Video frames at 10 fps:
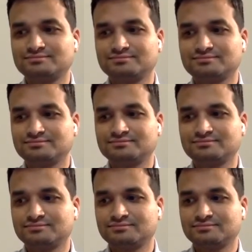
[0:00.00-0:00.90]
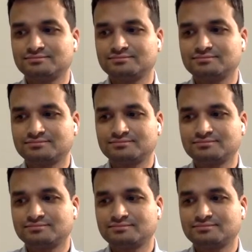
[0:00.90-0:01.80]

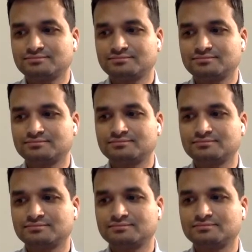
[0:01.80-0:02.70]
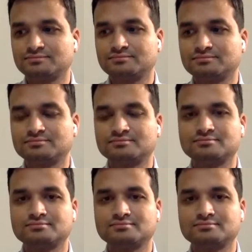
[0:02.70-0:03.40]
(not speaking)